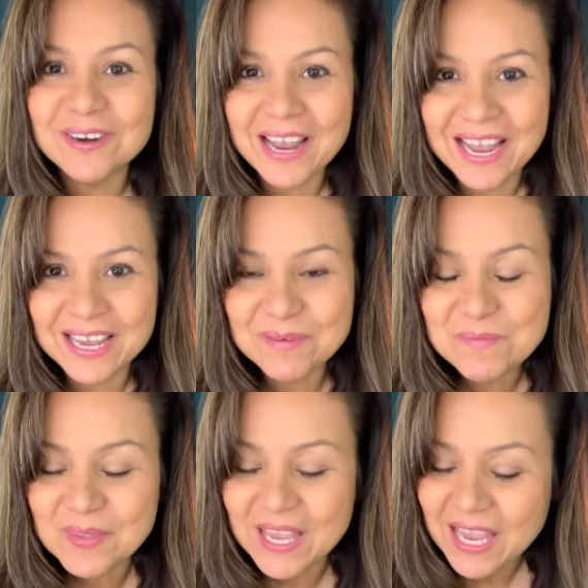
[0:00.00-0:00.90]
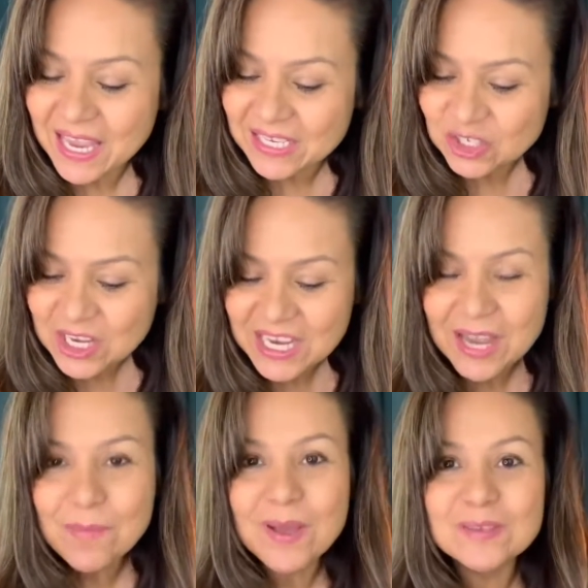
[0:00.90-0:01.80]
Ann, and she came
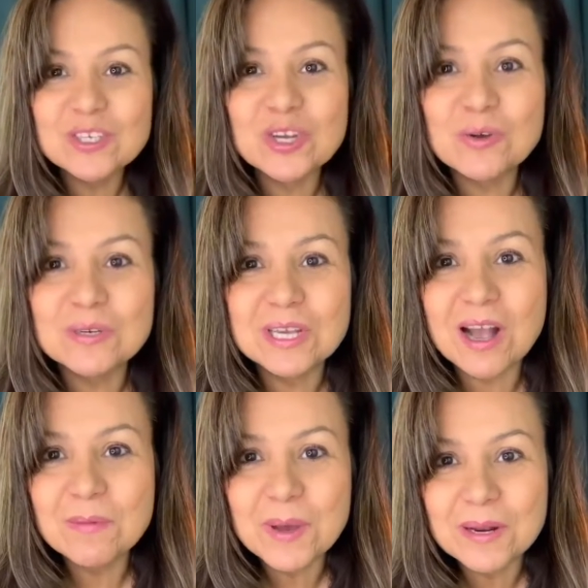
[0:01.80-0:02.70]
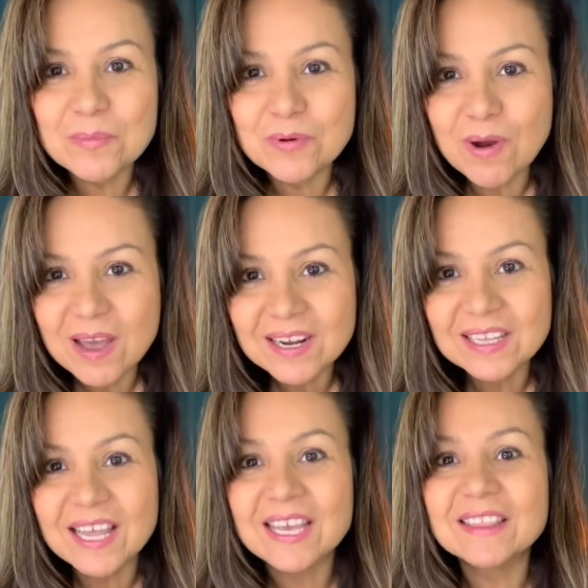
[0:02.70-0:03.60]
on the show to talk about a product
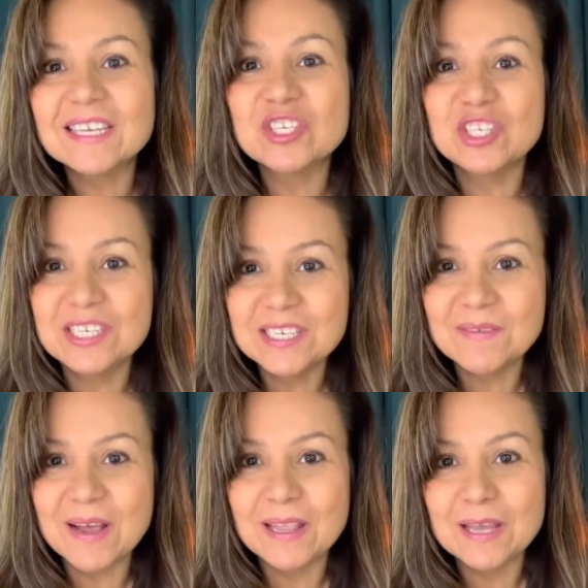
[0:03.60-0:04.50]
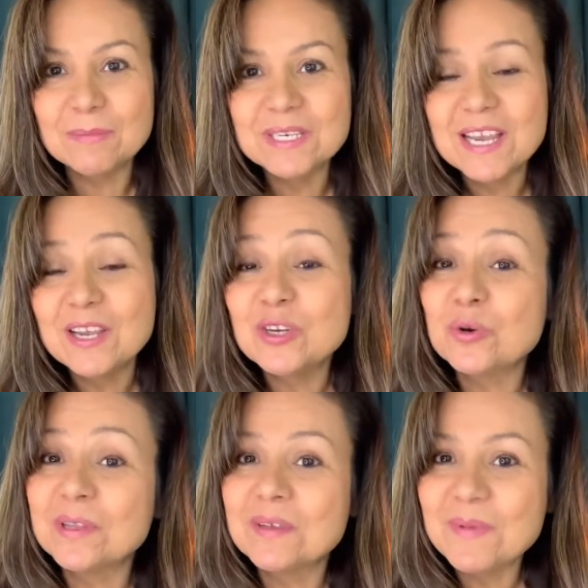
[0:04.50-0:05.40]
line that she developed
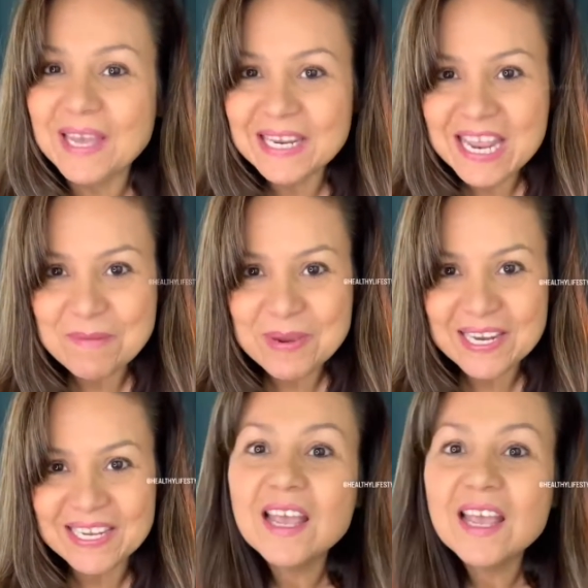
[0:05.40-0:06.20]
during the pandemic.